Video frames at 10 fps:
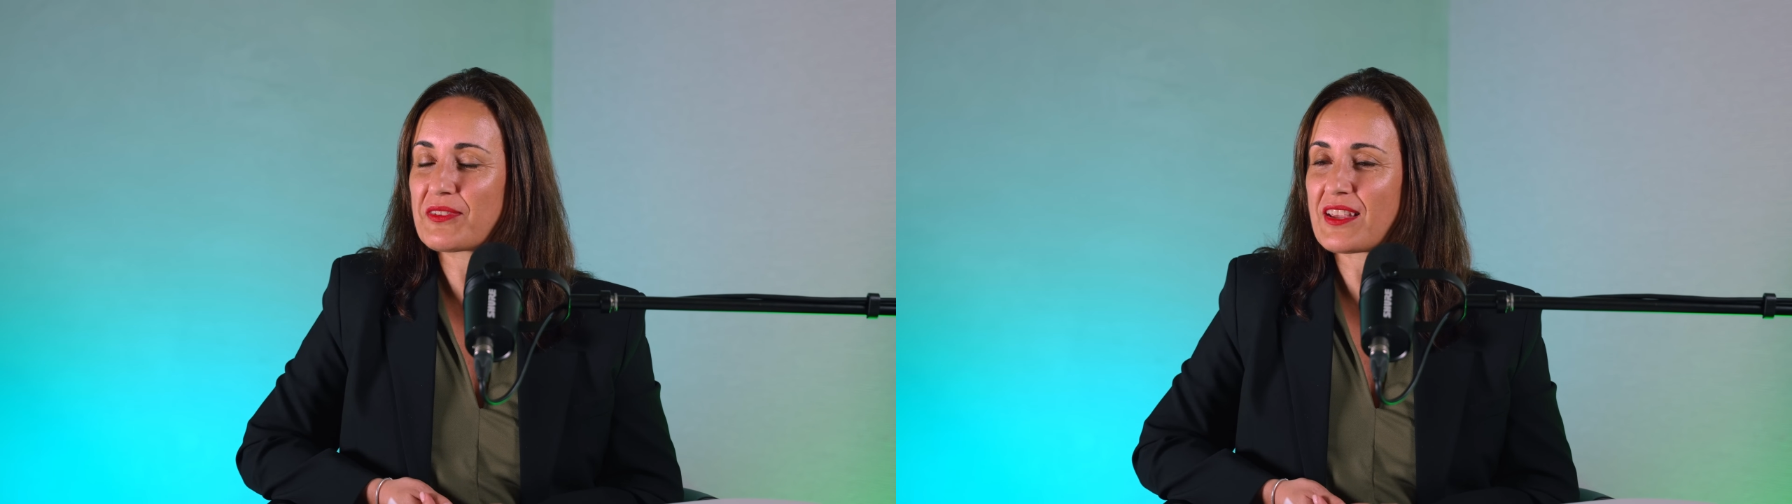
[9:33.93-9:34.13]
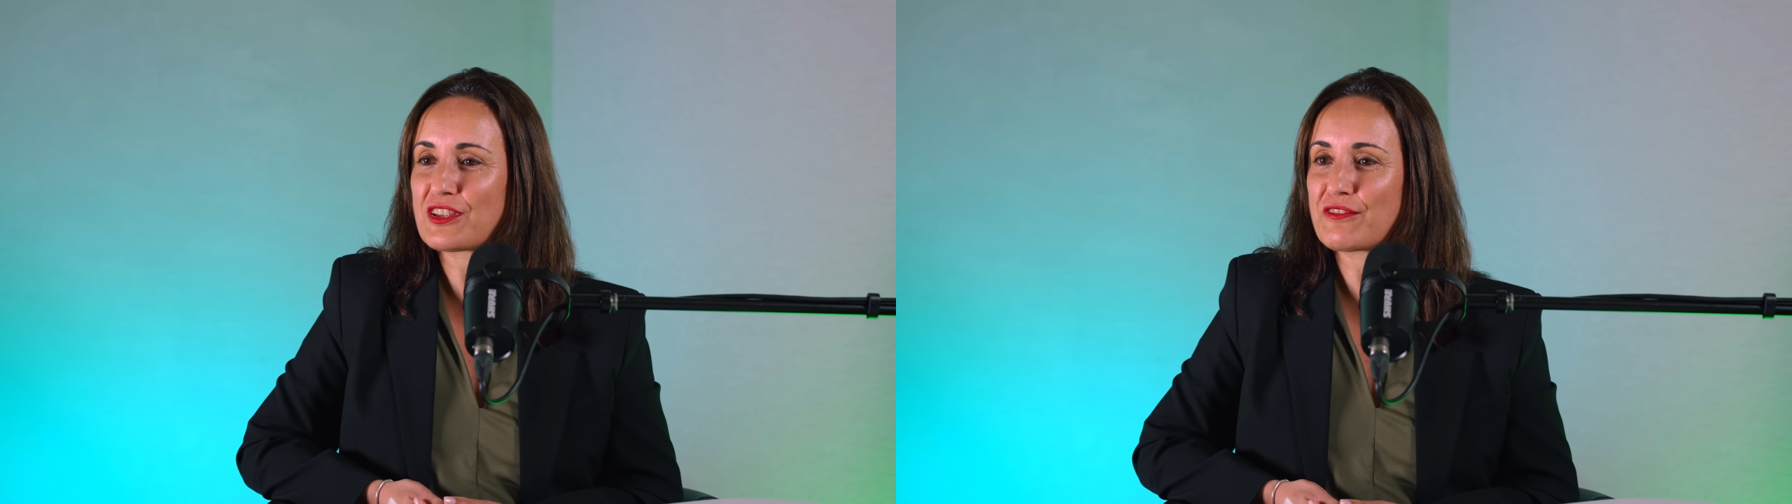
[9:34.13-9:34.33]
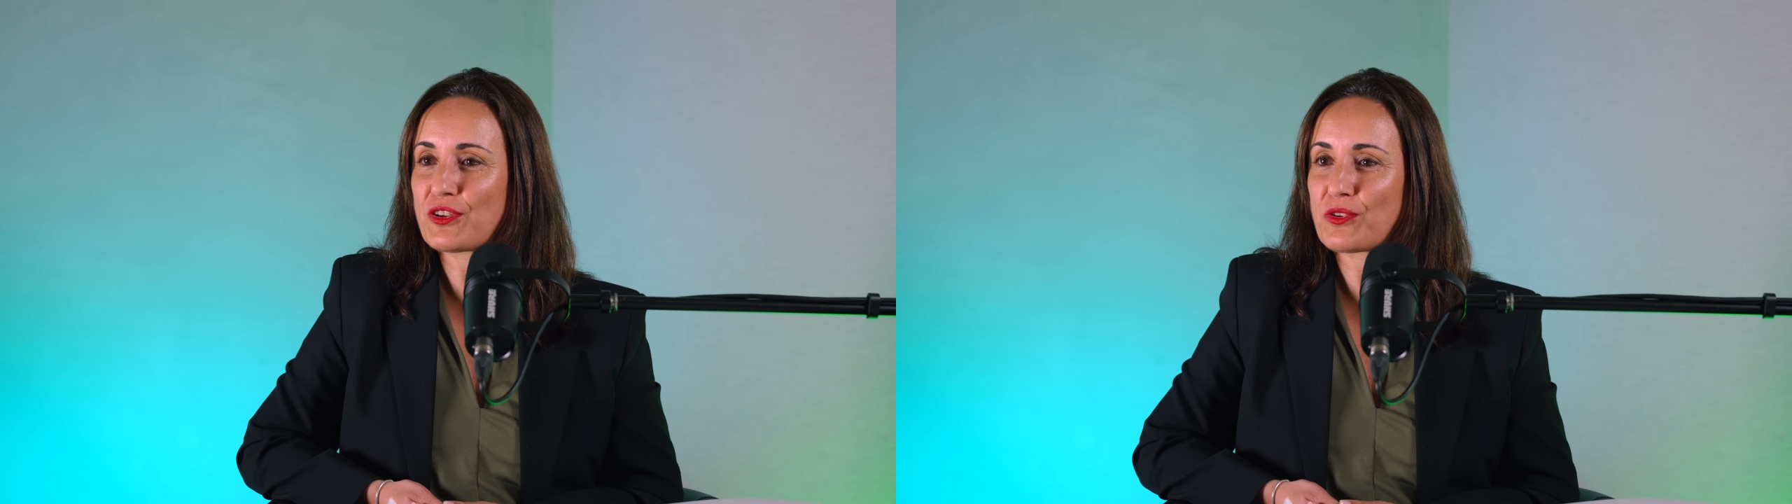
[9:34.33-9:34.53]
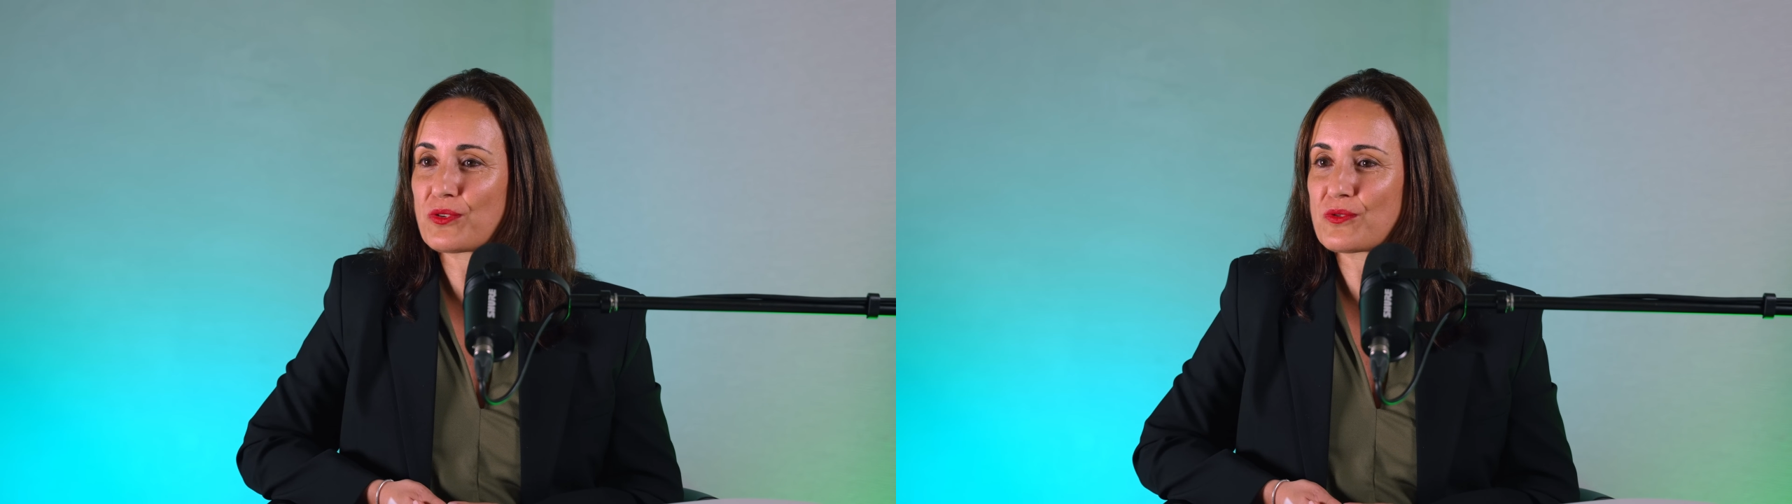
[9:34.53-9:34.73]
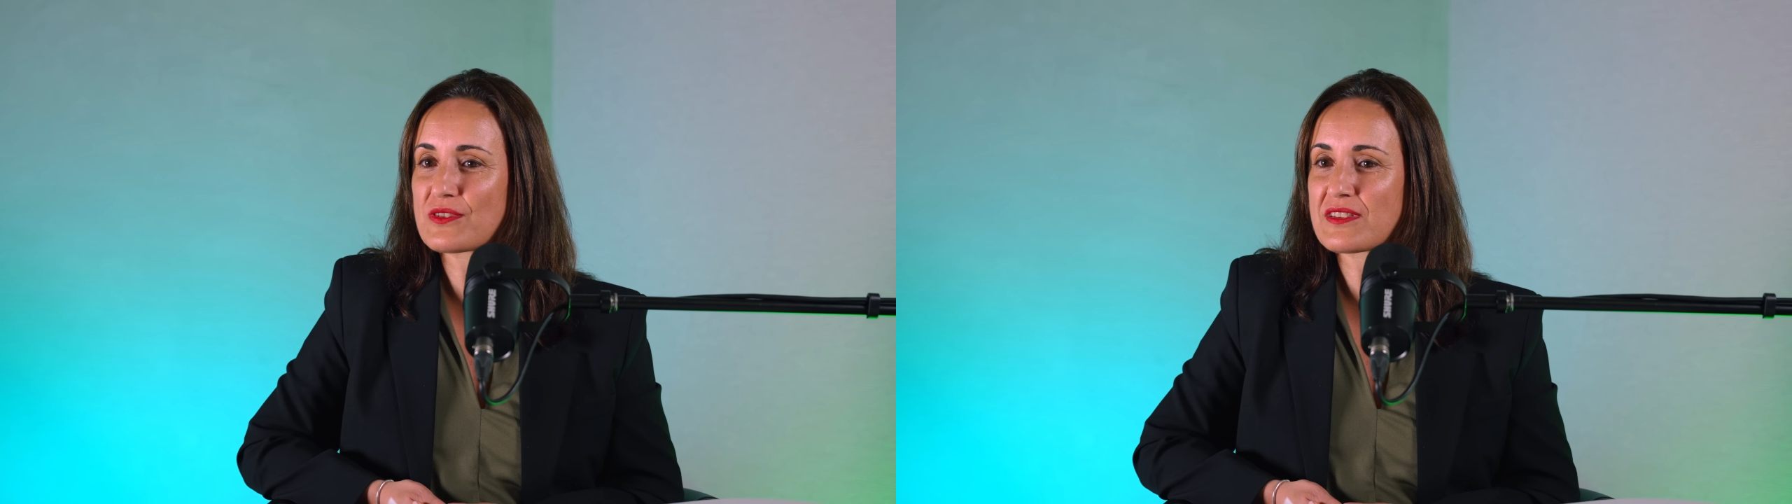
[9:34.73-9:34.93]
Thank you for your
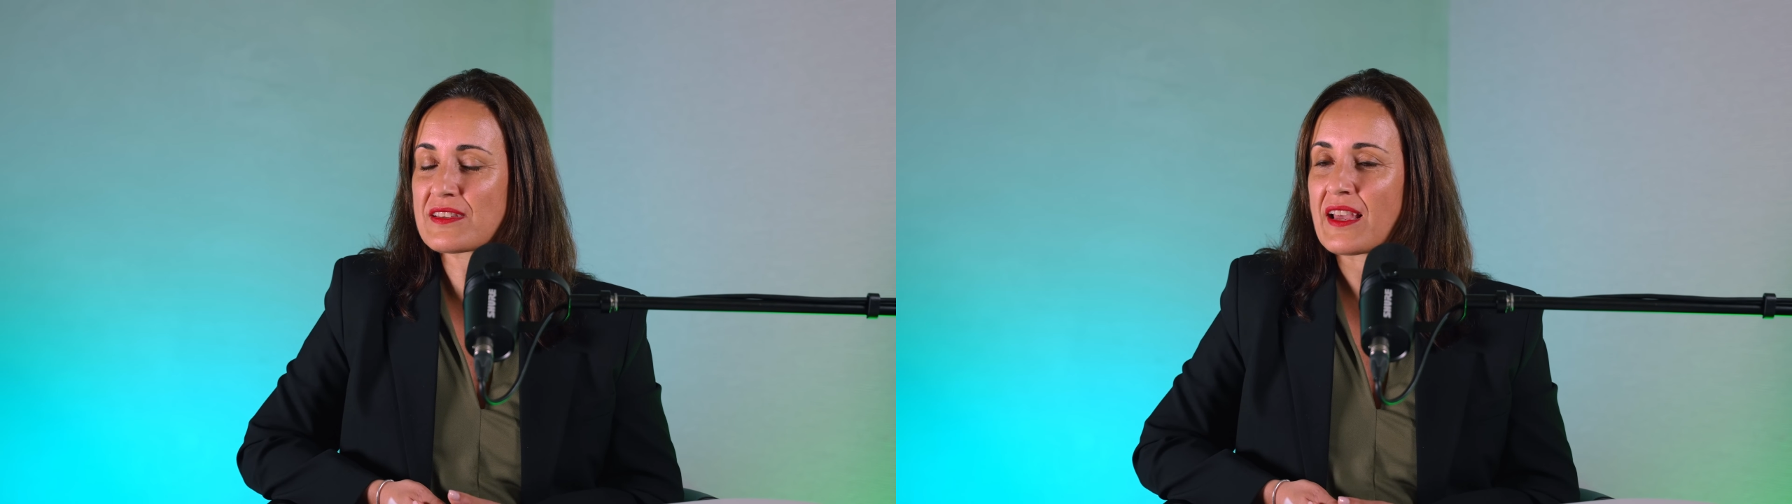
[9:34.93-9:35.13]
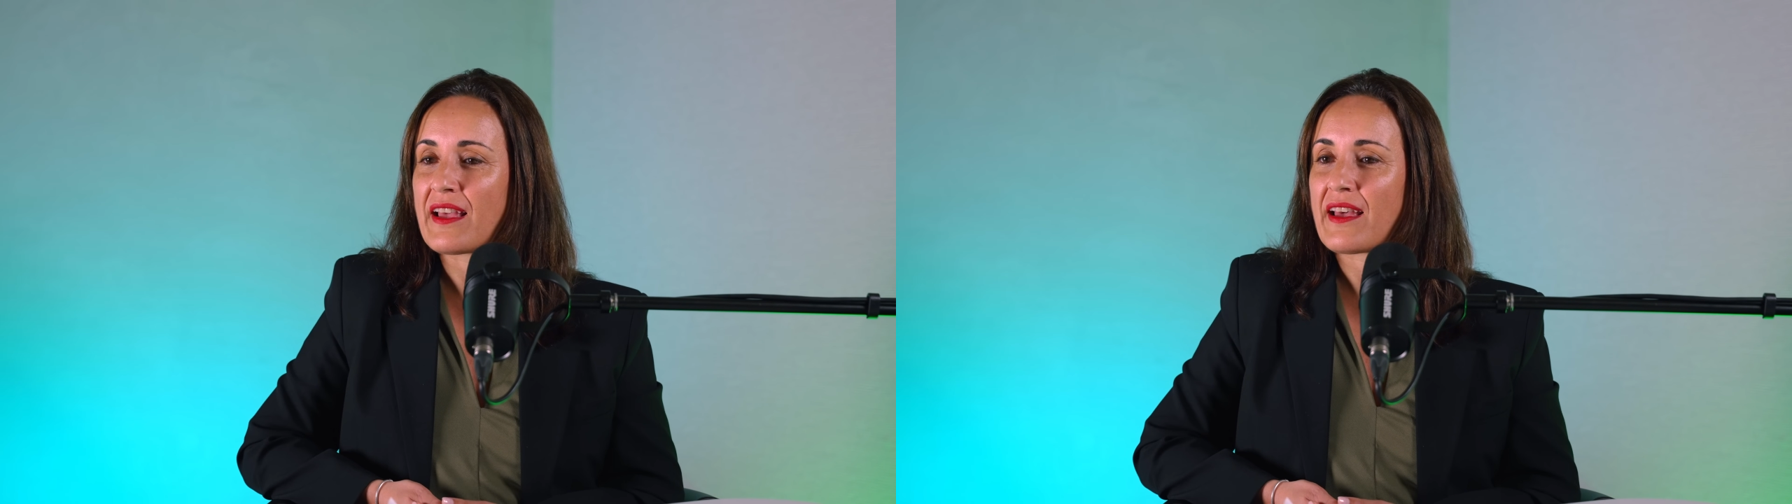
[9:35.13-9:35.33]
thoughts